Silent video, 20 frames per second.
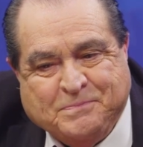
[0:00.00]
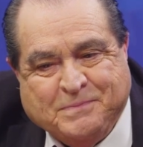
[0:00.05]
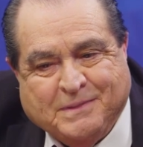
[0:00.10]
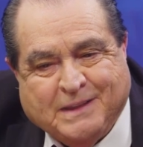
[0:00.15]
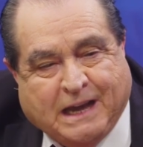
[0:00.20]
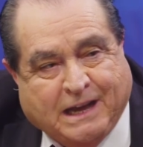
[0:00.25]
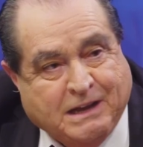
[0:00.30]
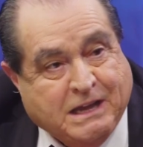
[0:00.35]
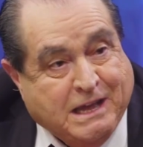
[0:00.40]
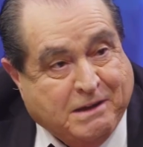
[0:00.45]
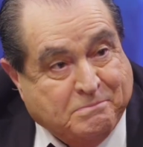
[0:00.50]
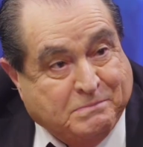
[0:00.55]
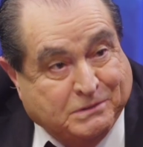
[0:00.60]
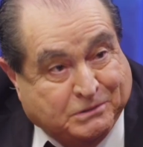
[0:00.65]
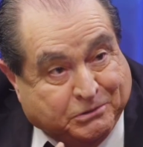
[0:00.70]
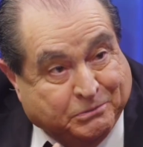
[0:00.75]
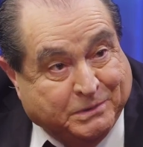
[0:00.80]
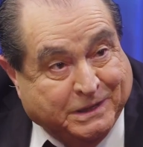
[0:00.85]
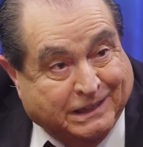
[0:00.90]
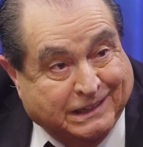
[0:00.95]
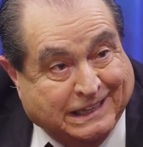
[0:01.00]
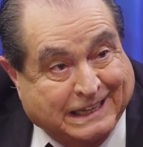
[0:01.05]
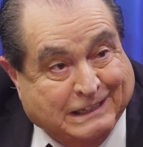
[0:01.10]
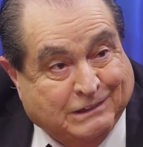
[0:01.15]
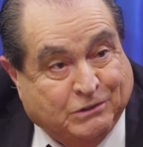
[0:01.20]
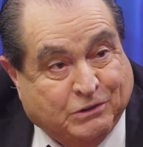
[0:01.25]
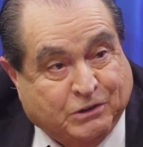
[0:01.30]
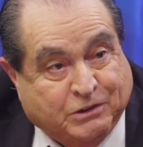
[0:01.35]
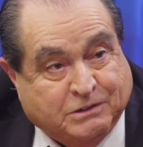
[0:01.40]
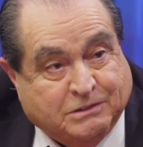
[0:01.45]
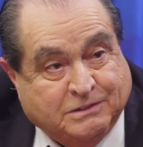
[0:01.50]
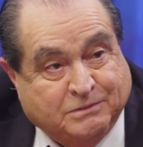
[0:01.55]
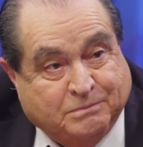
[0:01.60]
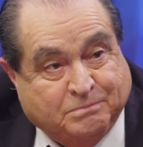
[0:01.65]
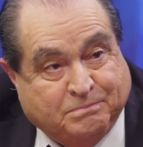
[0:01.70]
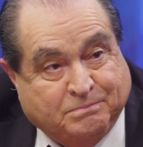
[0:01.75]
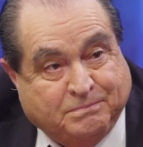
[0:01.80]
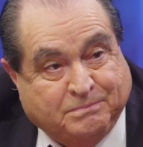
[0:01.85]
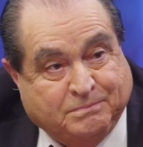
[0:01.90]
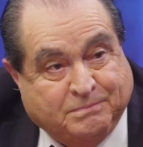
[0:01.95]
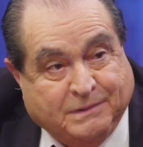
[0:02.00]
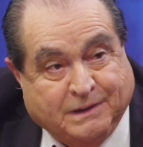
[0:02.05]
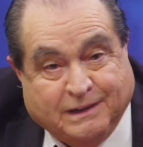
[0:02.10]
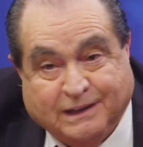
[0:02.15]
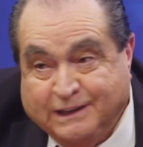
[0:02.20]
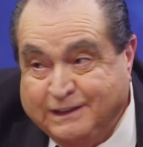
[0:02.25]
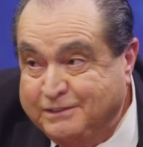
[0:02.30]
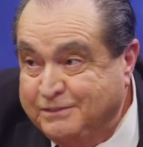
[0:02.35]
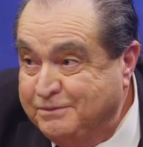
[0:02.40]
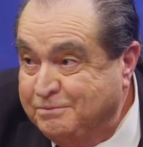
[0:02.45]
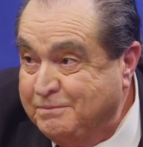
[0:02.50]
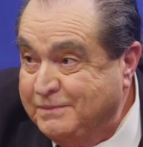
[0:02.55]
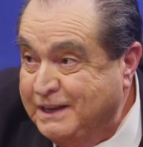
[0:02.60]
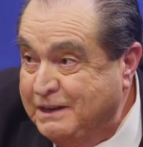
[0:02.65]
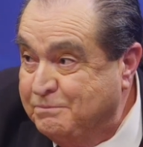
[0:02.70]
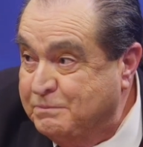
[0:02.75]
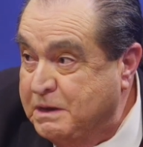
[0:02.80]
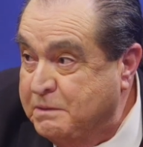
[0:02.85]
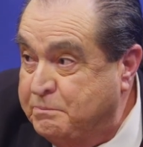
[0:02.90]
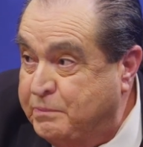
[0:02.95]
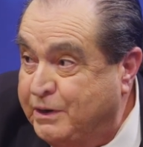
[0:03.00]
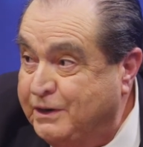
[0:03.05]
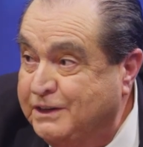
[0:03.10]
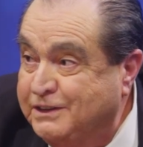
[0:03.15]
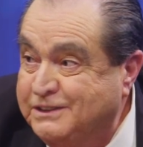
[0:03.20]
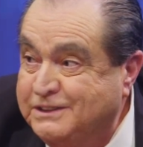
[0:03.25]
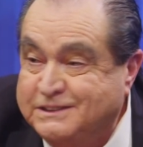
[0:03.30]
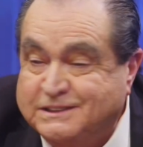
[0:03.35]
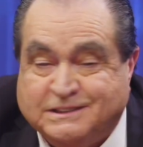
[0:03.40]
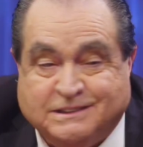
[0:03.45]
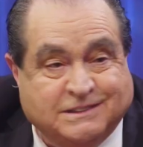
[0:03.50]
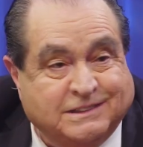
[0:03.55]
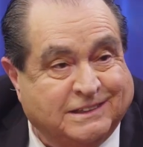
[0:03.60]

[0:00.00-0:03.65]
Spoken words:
happen to be a landlord, and my partner is